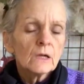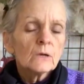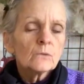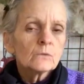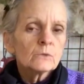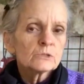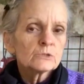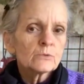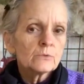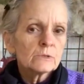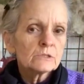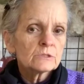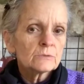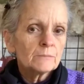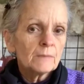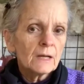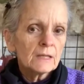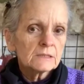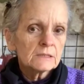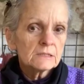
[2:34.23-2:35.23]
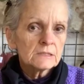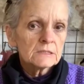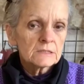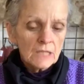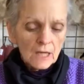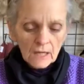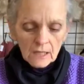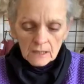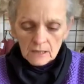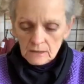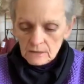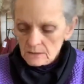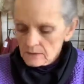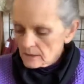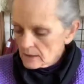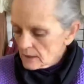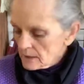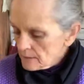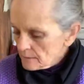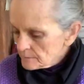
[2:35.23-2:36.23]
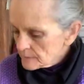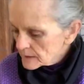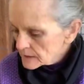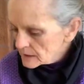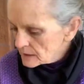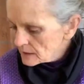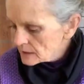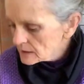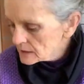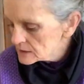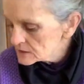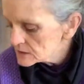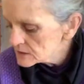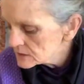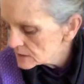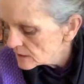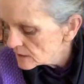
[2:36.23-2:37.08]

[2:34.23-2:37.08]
which was my design, because